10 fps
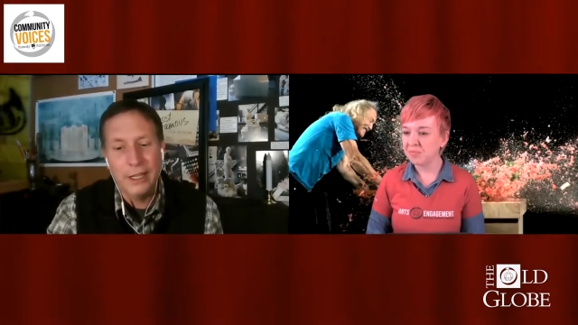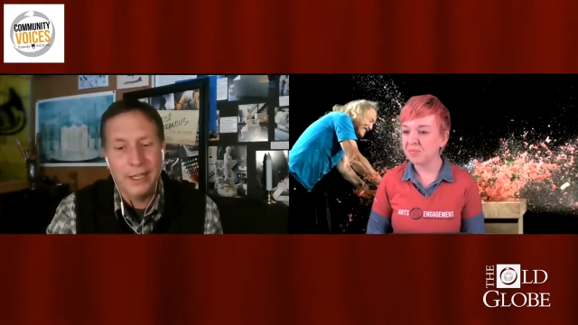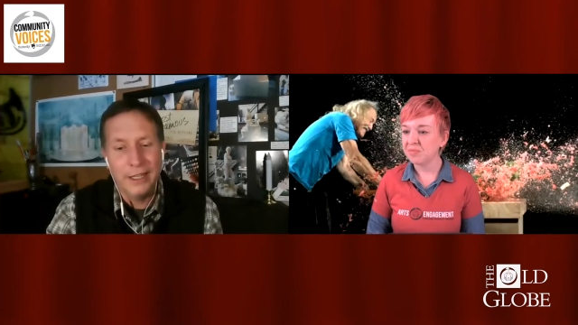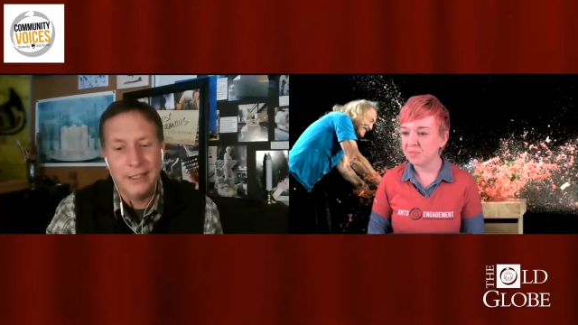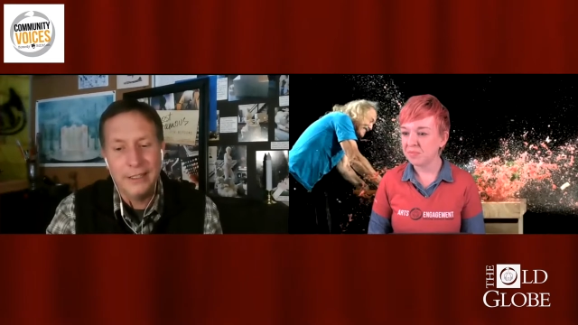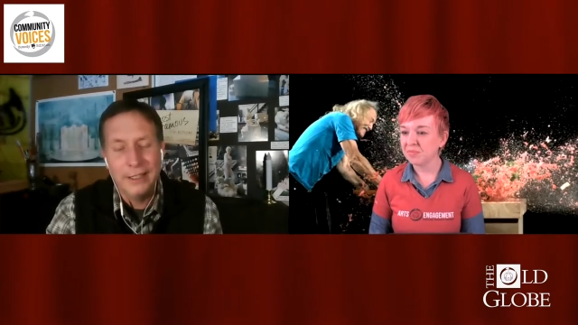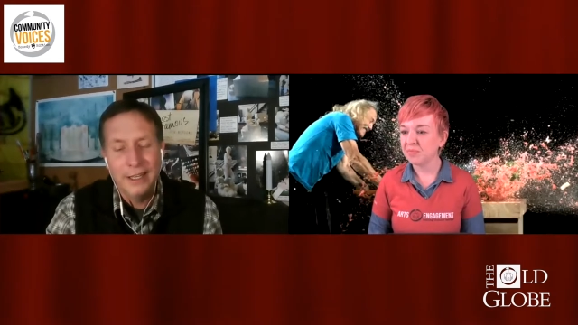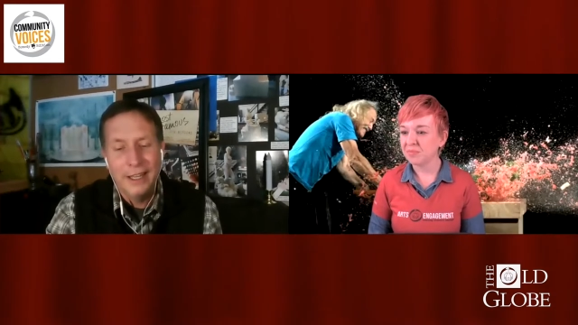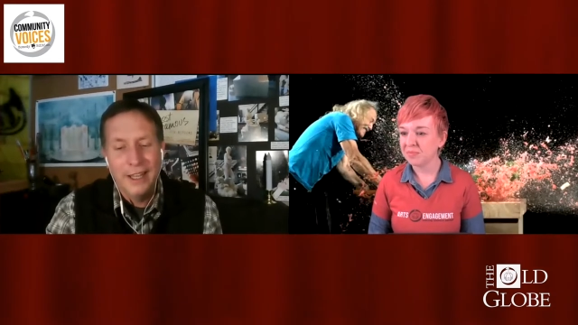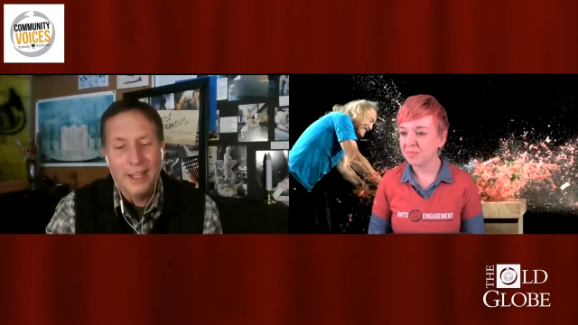Speaker 1: and
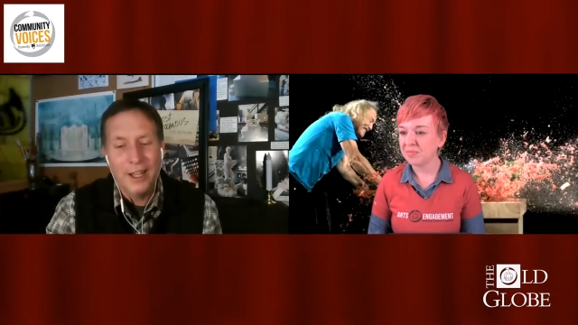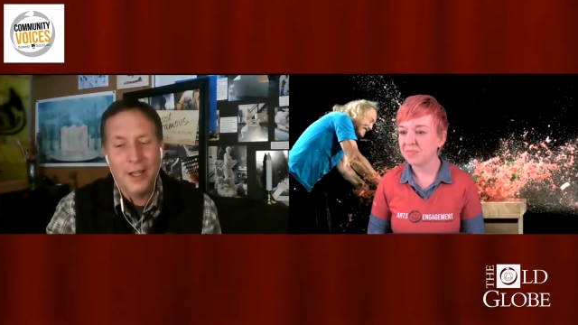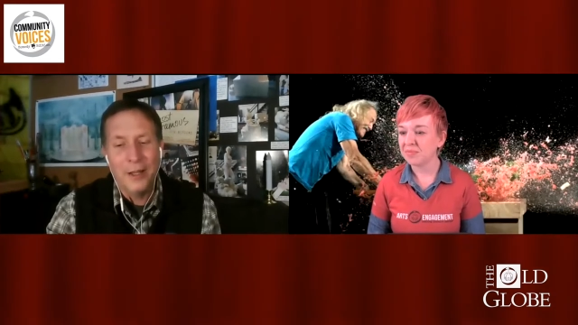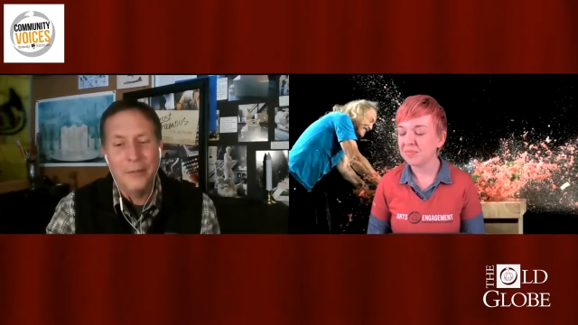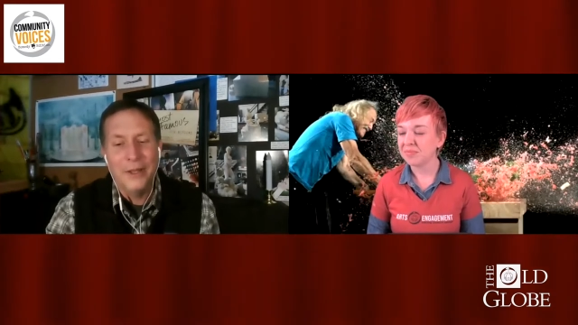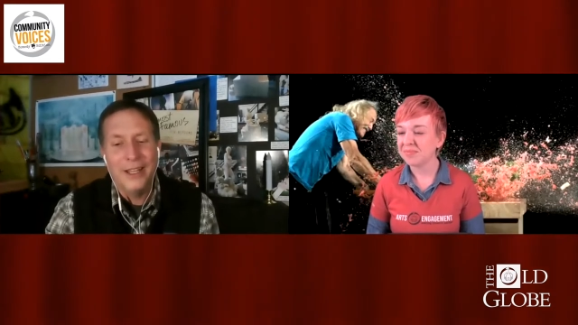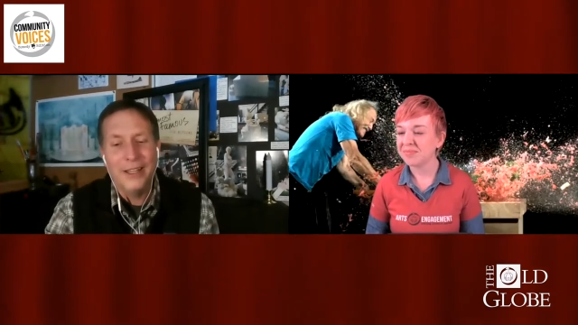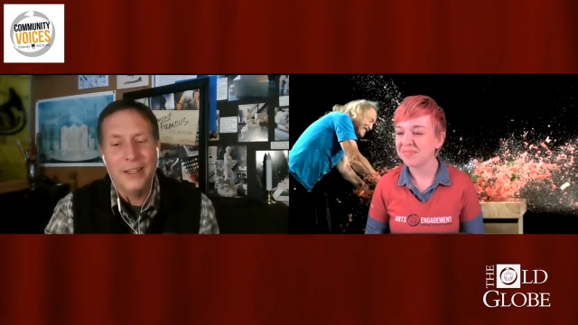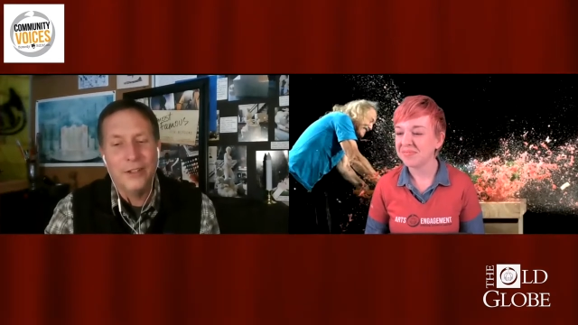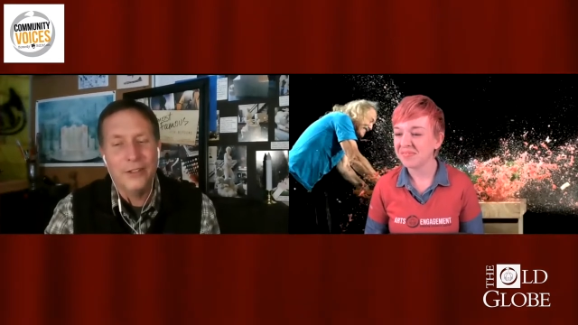um,
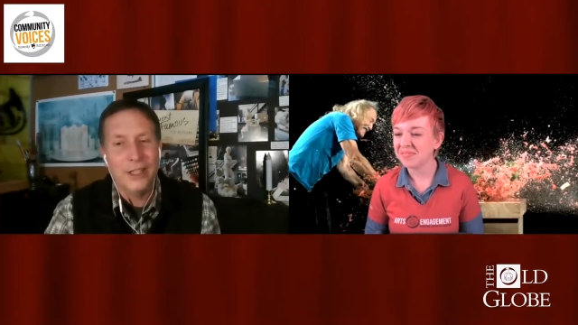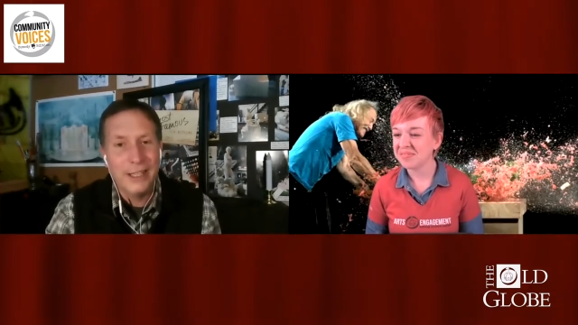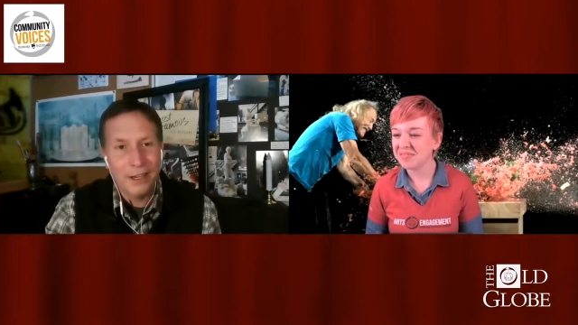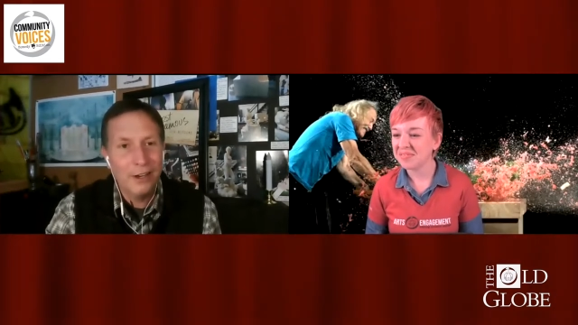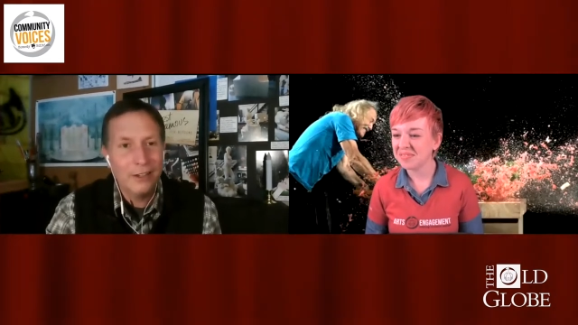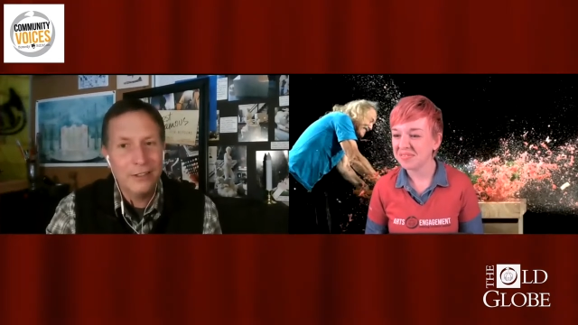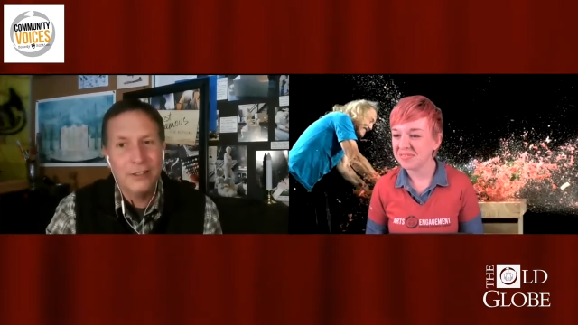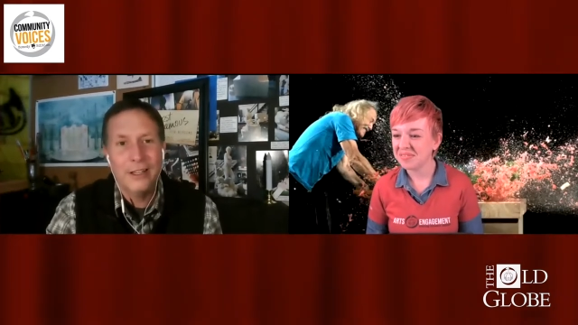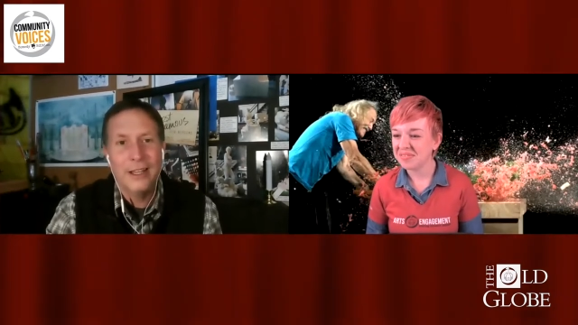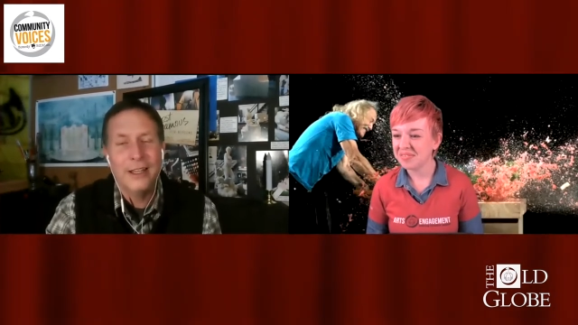there's a character
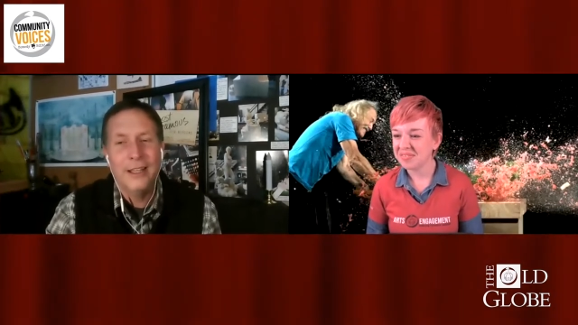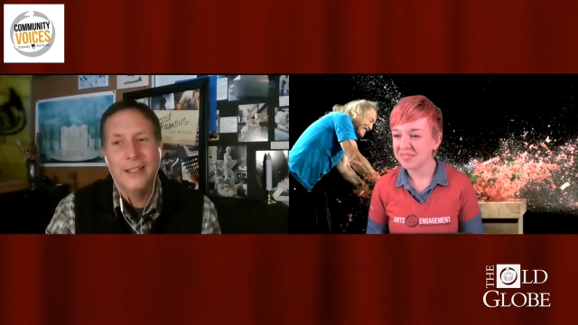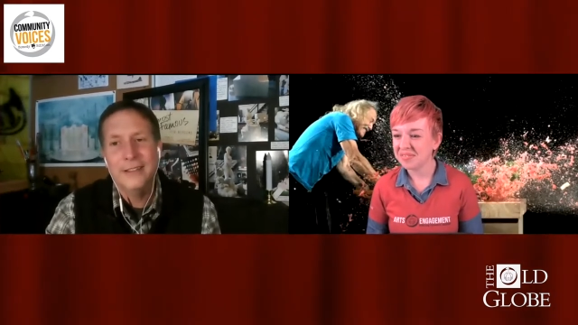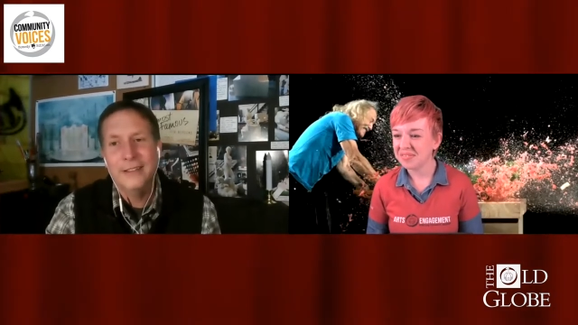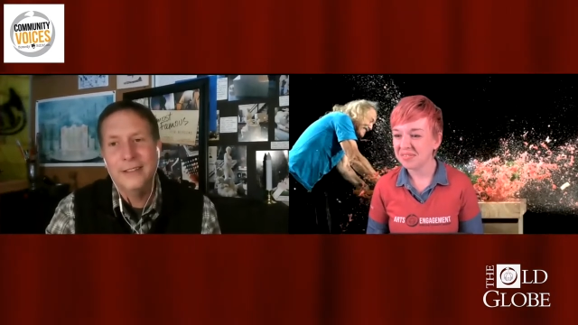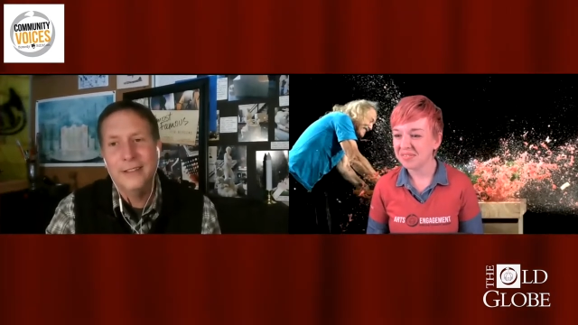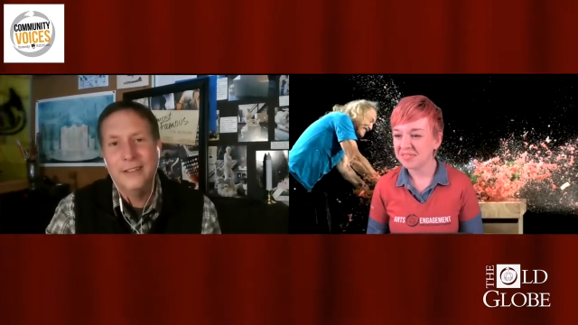that gets